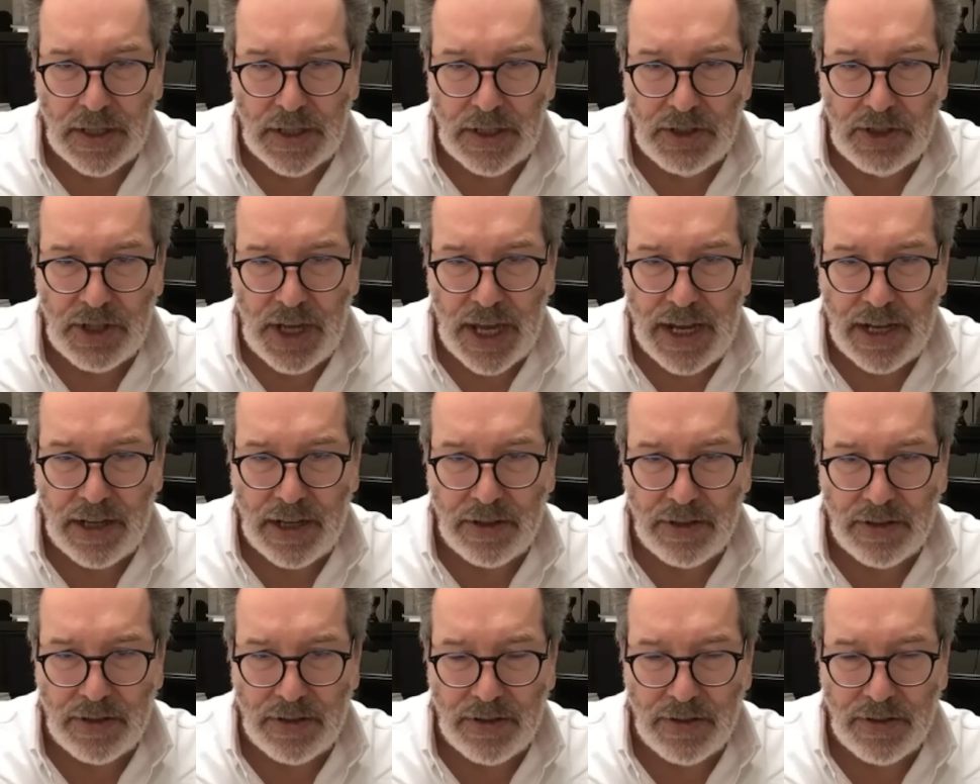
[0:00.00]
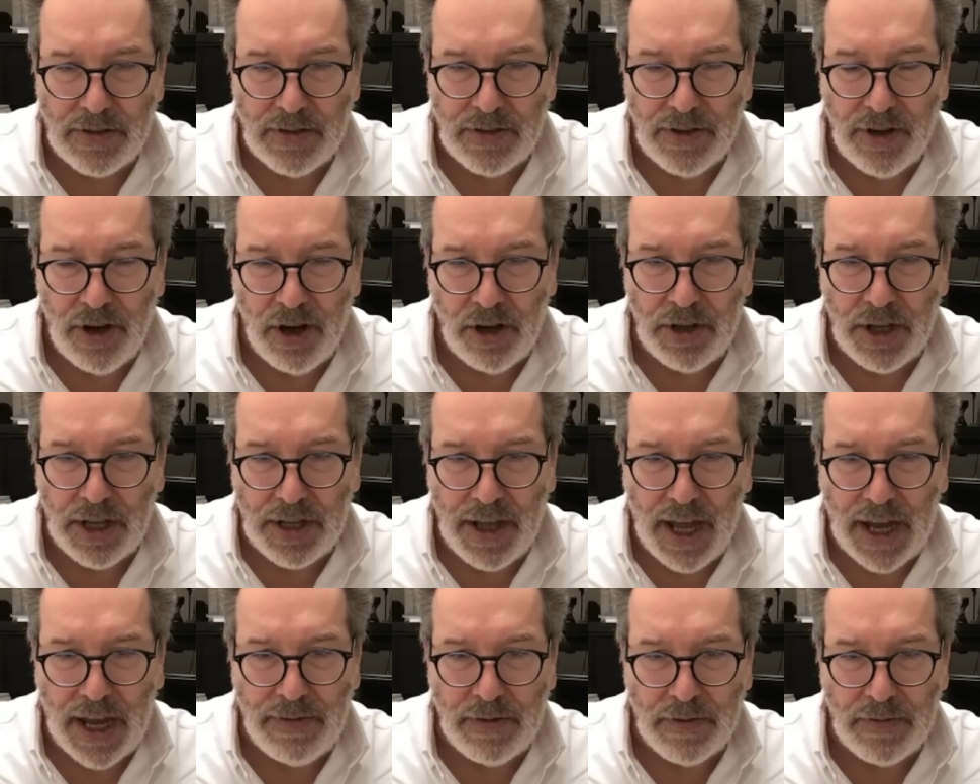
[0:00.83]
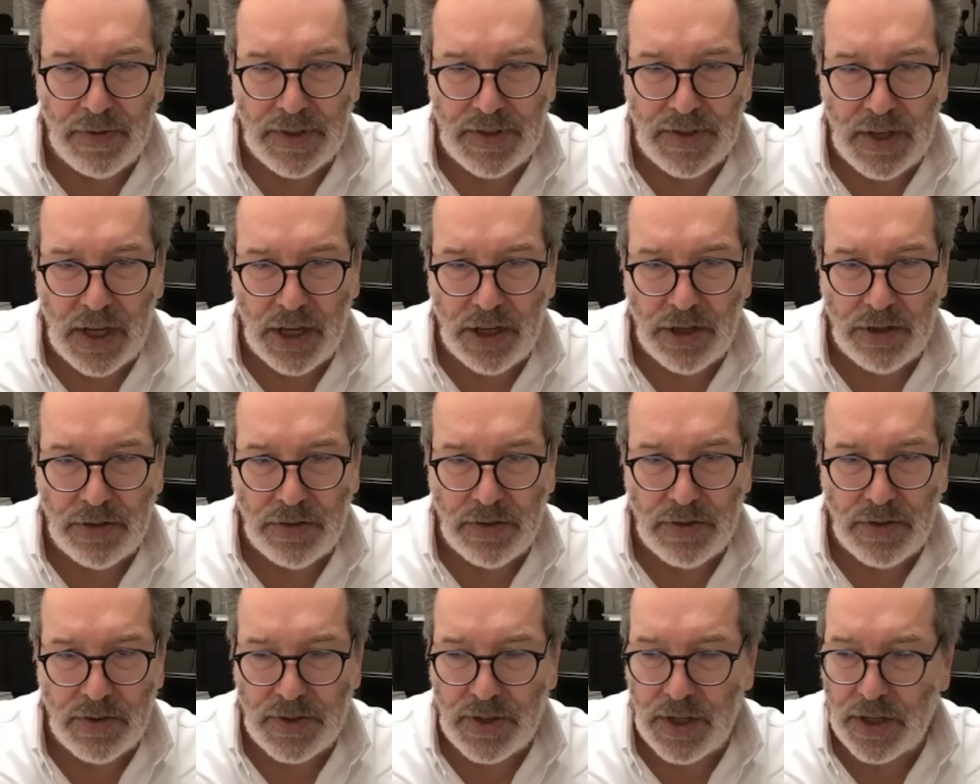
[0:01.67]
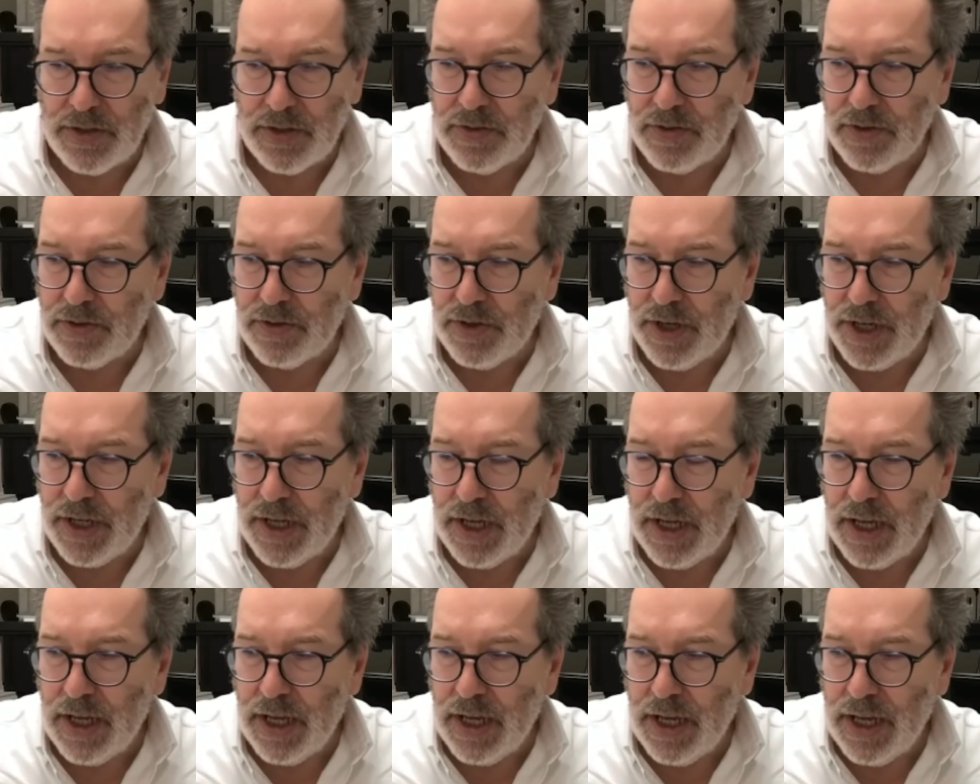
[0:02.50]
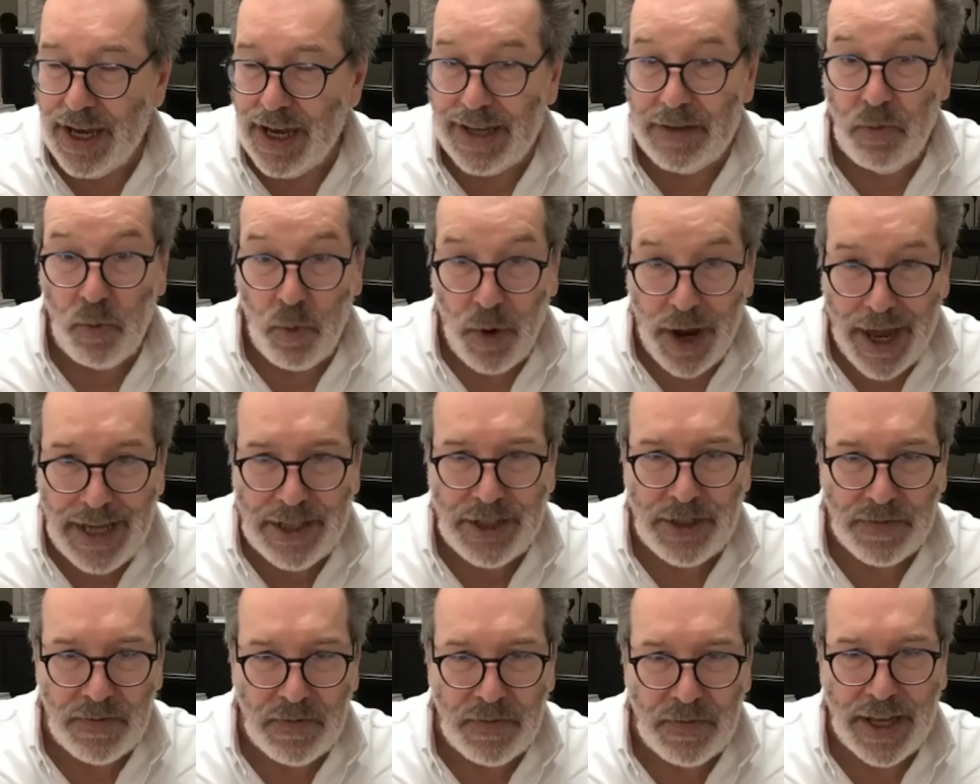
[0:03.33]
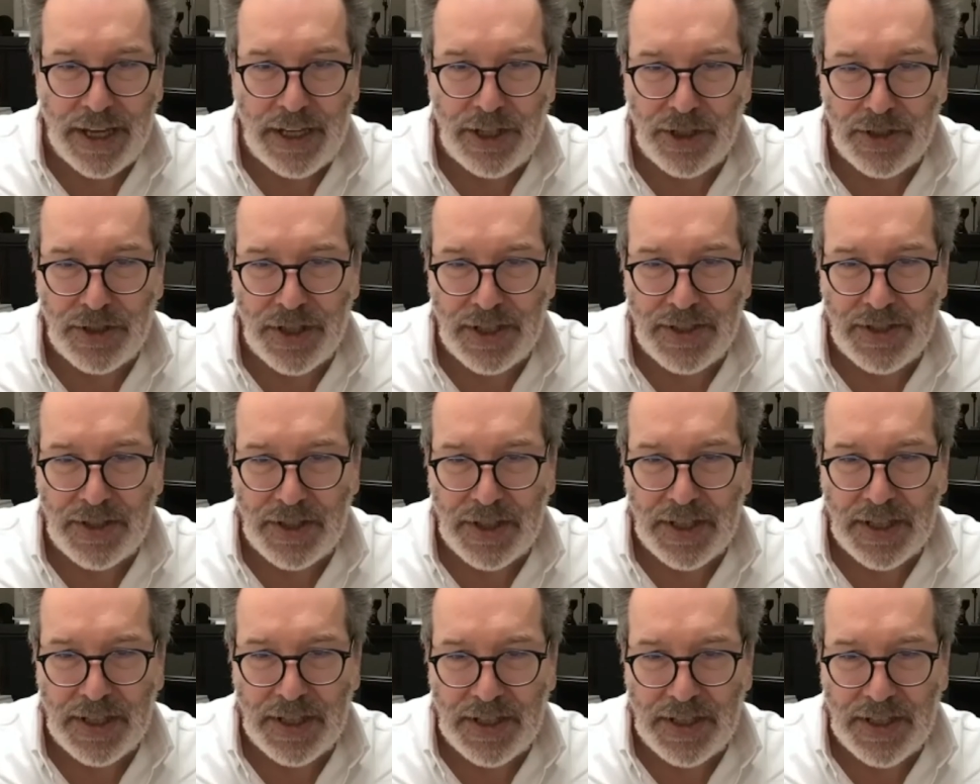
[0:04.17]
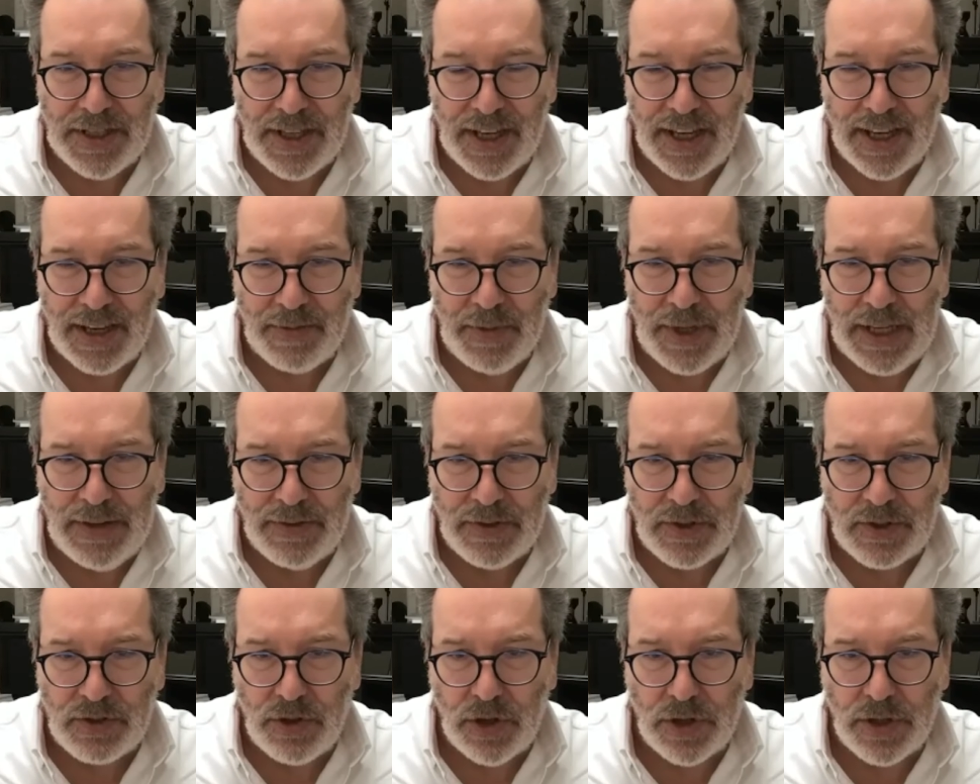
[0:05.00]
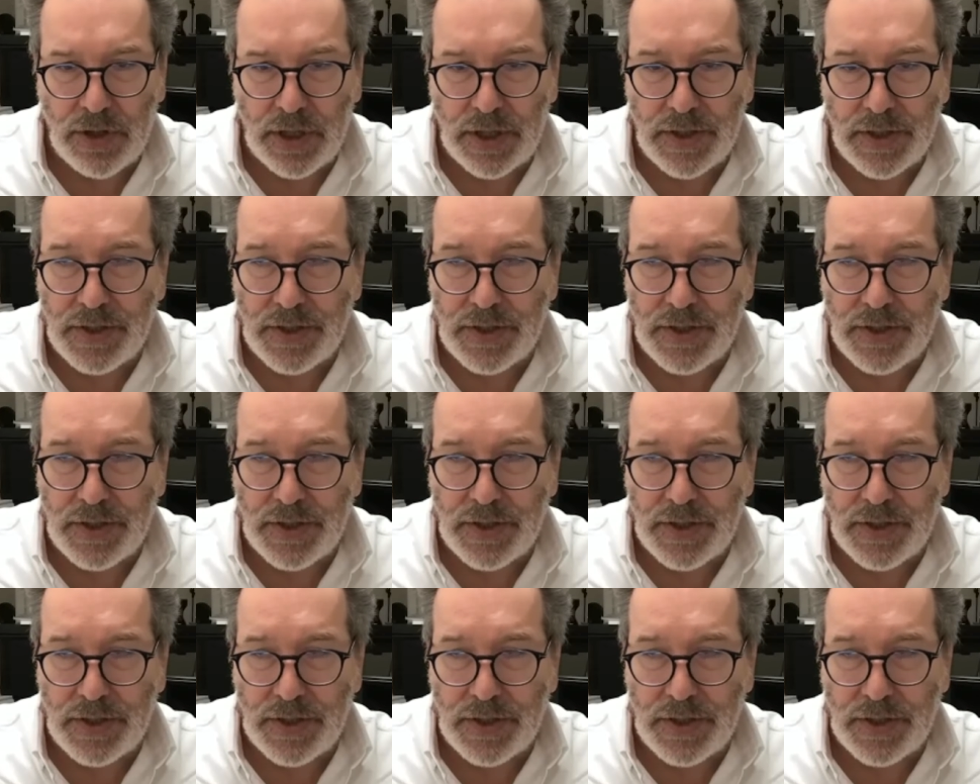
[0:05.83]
taken on a life of its own to a certain degree, and wage inflation is even stronger.